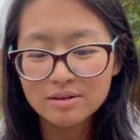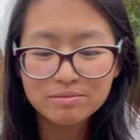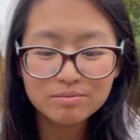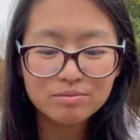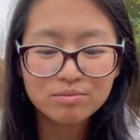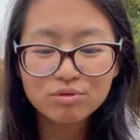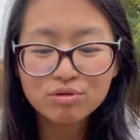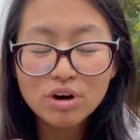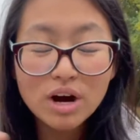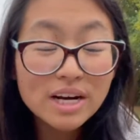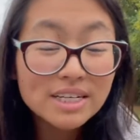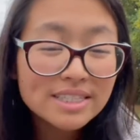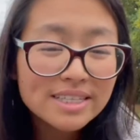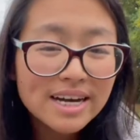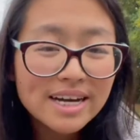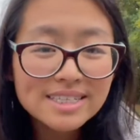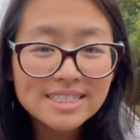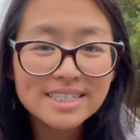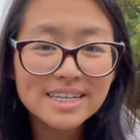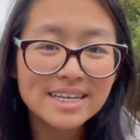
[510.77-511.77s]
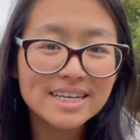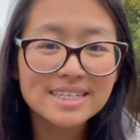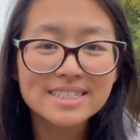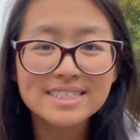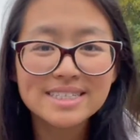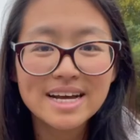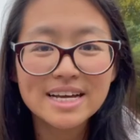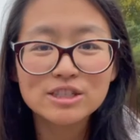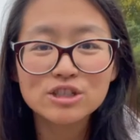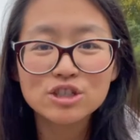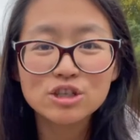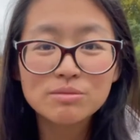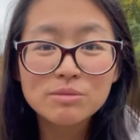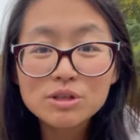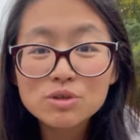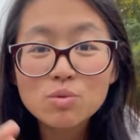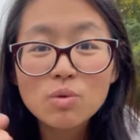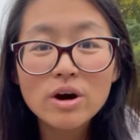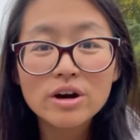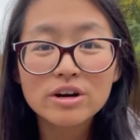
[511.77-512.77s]
process is that so
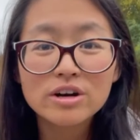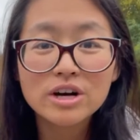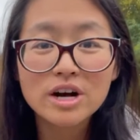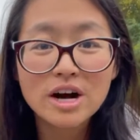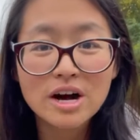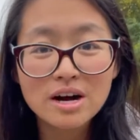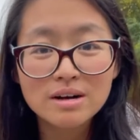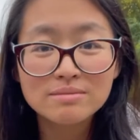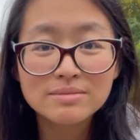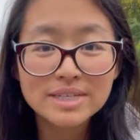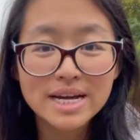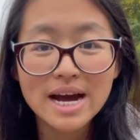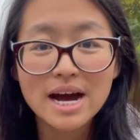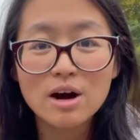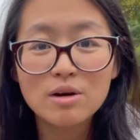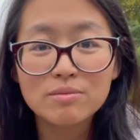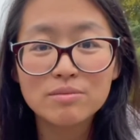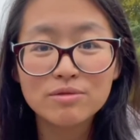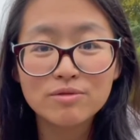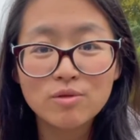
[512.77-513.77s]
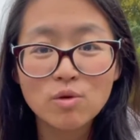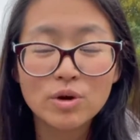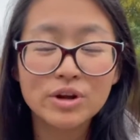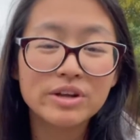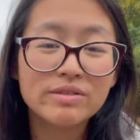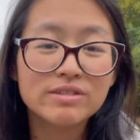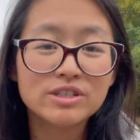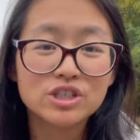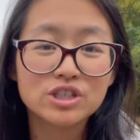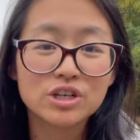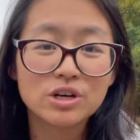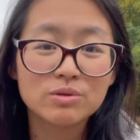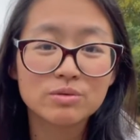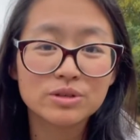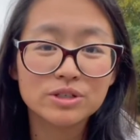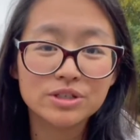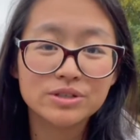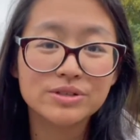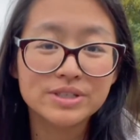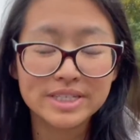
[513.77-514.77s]
much water comes out before you even start
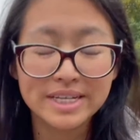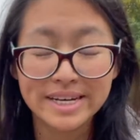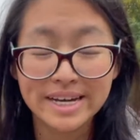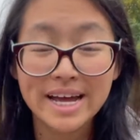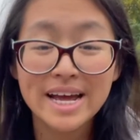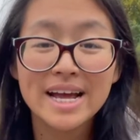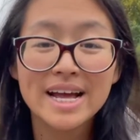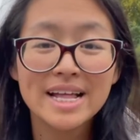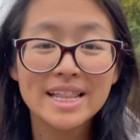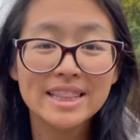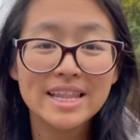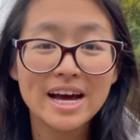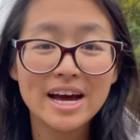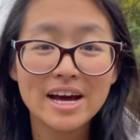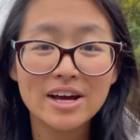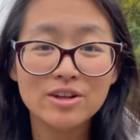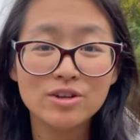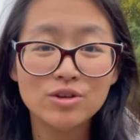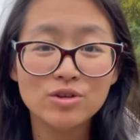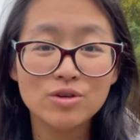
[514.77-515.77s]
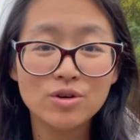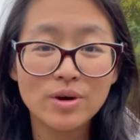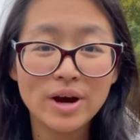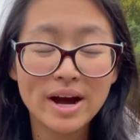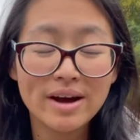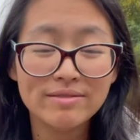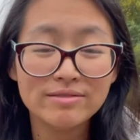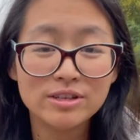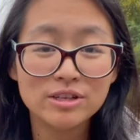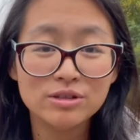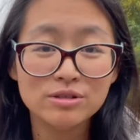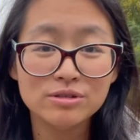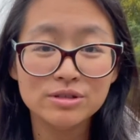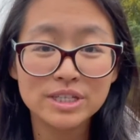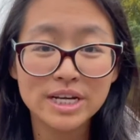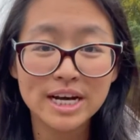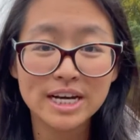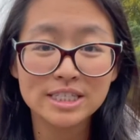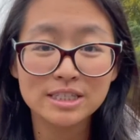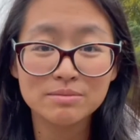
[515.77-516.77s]
reducing that you don't have to
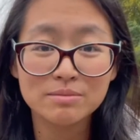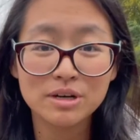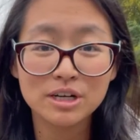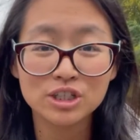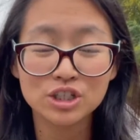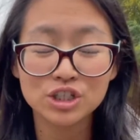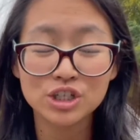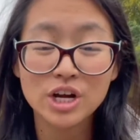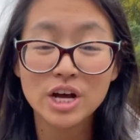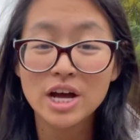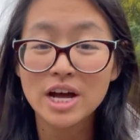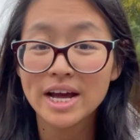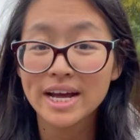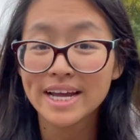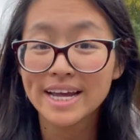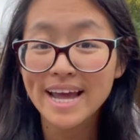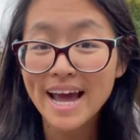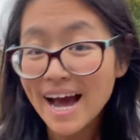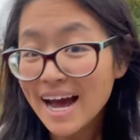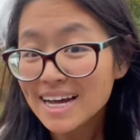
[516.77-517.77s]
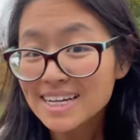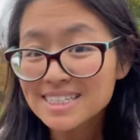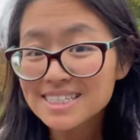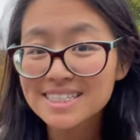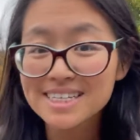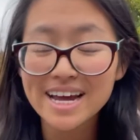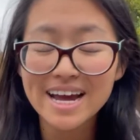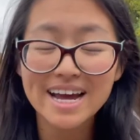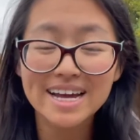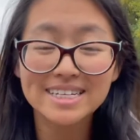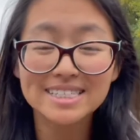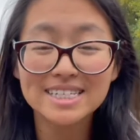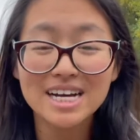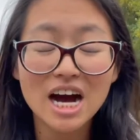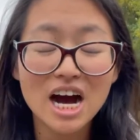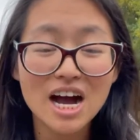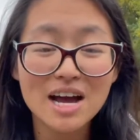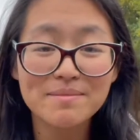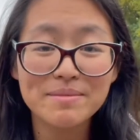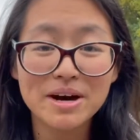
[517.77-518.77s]
use as much gas and
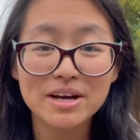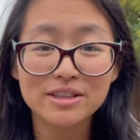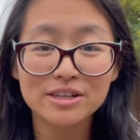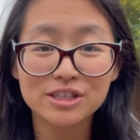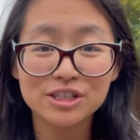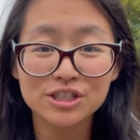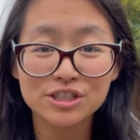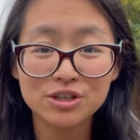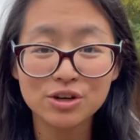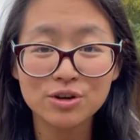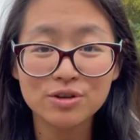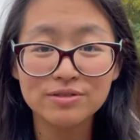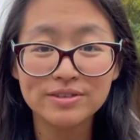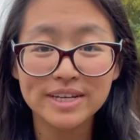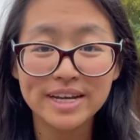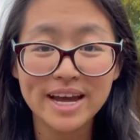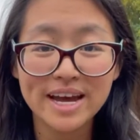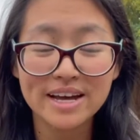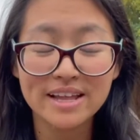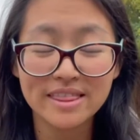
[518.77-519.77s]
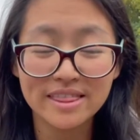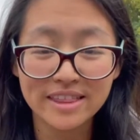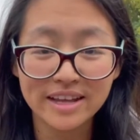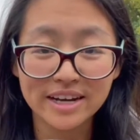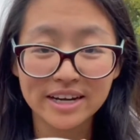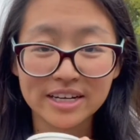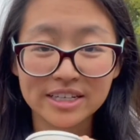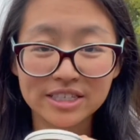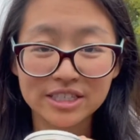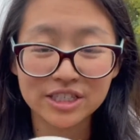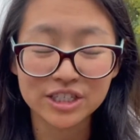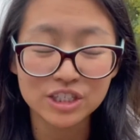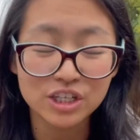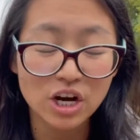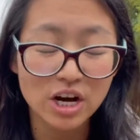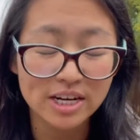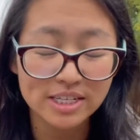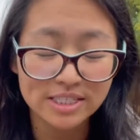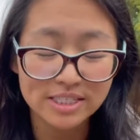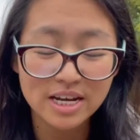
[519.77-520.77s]
time on the stove to get a thick
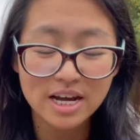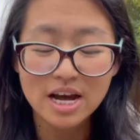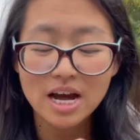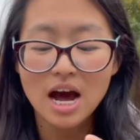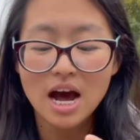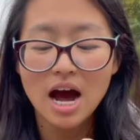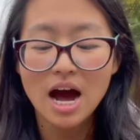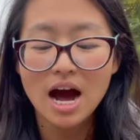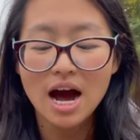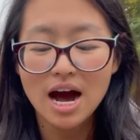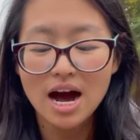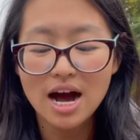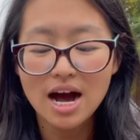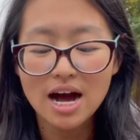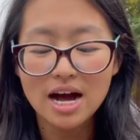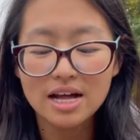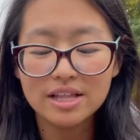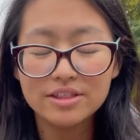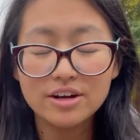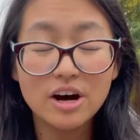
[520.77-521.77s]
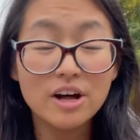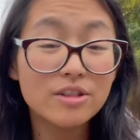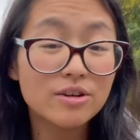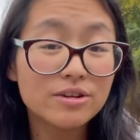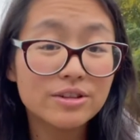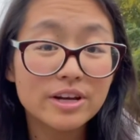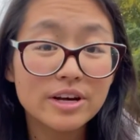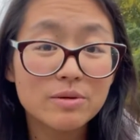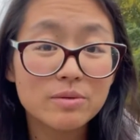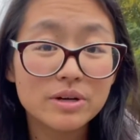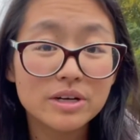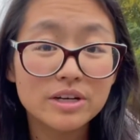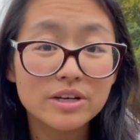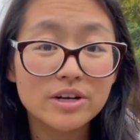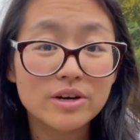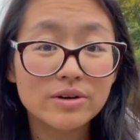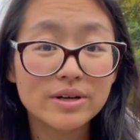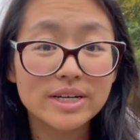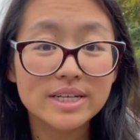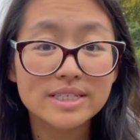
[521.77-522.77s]
sauce. The other thing I want to
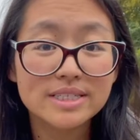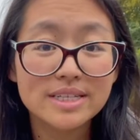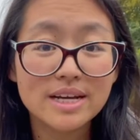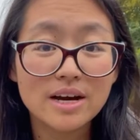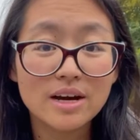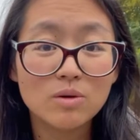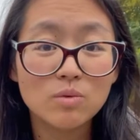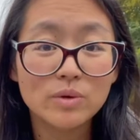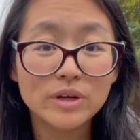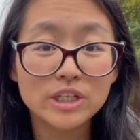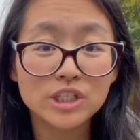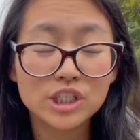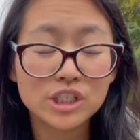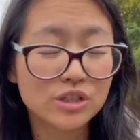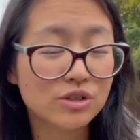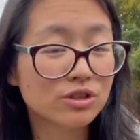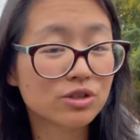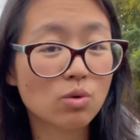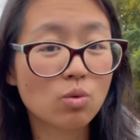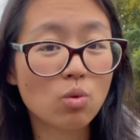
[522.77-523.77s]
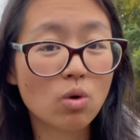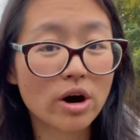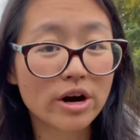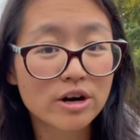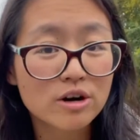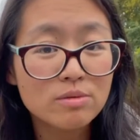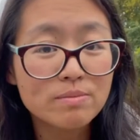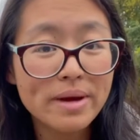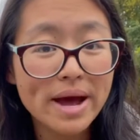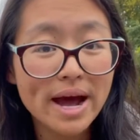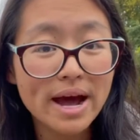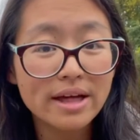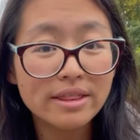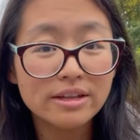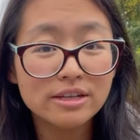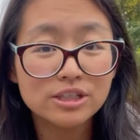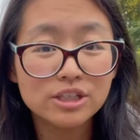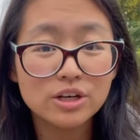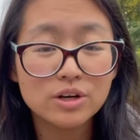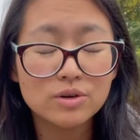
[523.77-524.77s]
note is that we just use a water
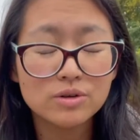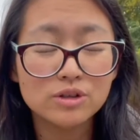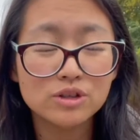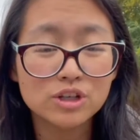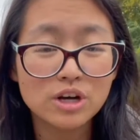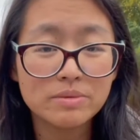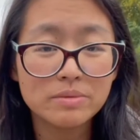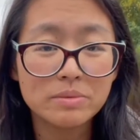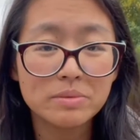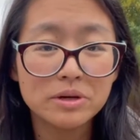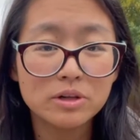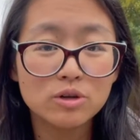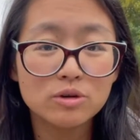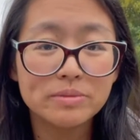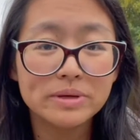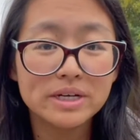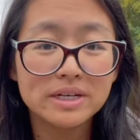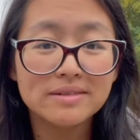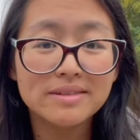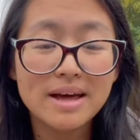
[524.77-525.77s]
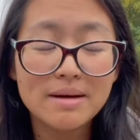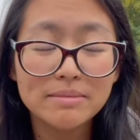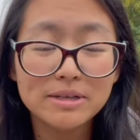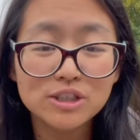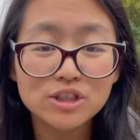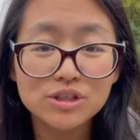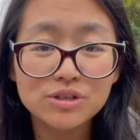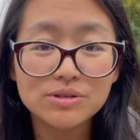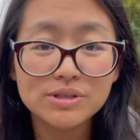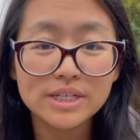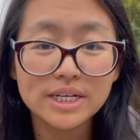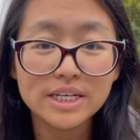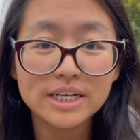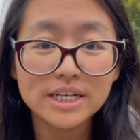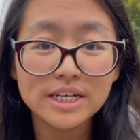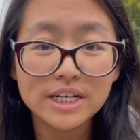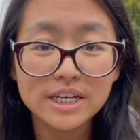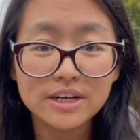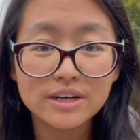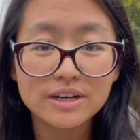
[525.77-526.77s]
bath. So you saw me put a little bit of lemon juice in
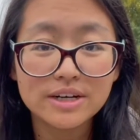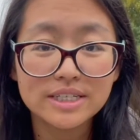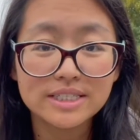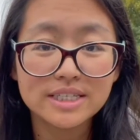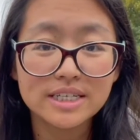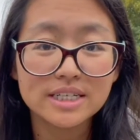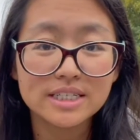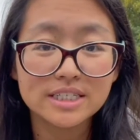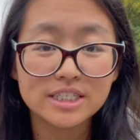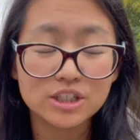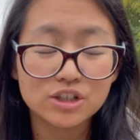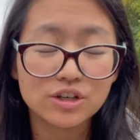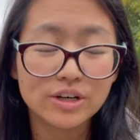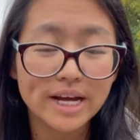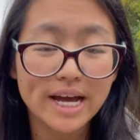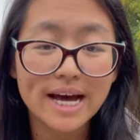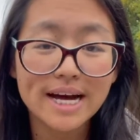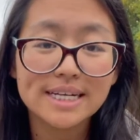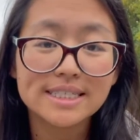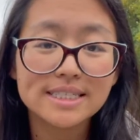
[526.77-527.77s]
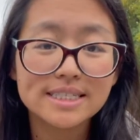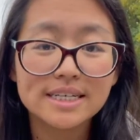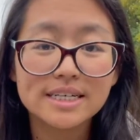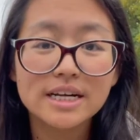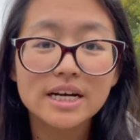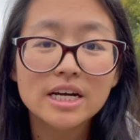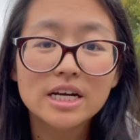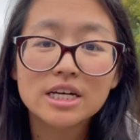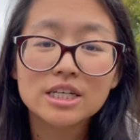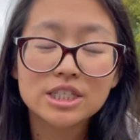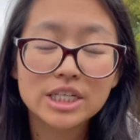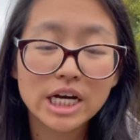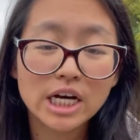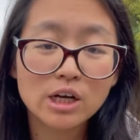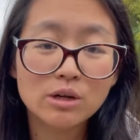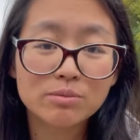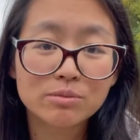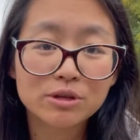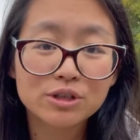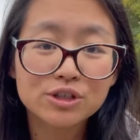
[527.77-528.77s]
here instead of citric acid to
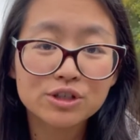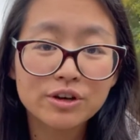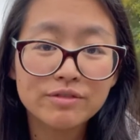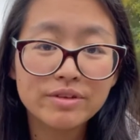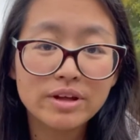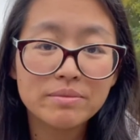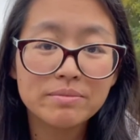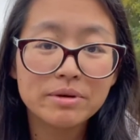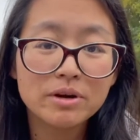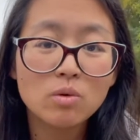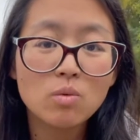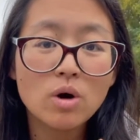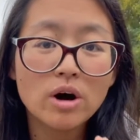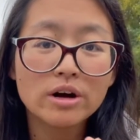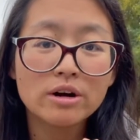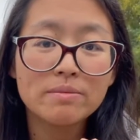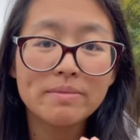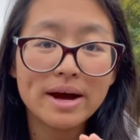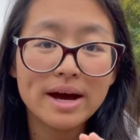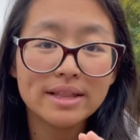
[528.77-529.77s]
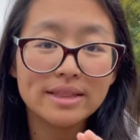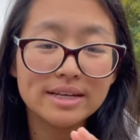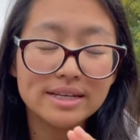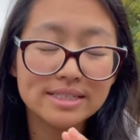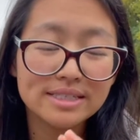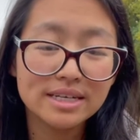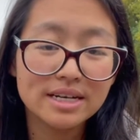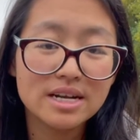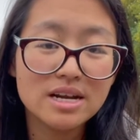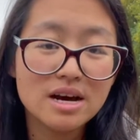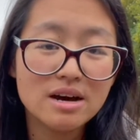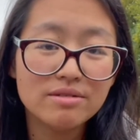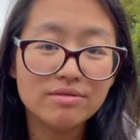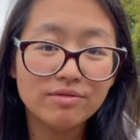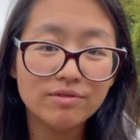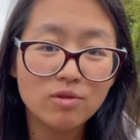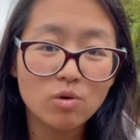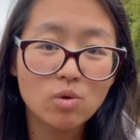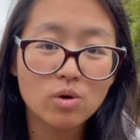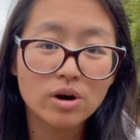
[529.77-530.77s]
help preserve it, but a water bath is enough
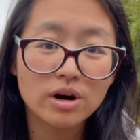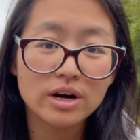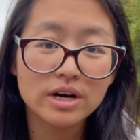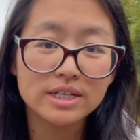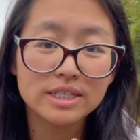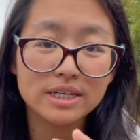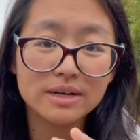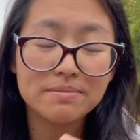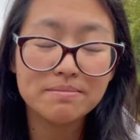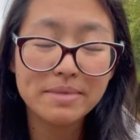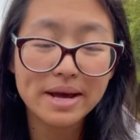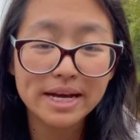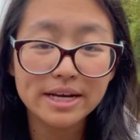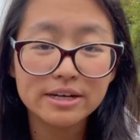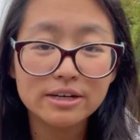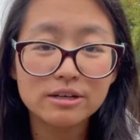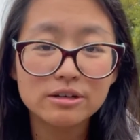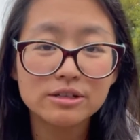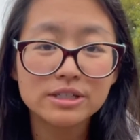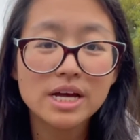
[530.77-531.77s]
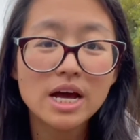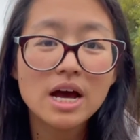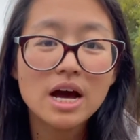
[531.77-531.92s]
for tomatoes.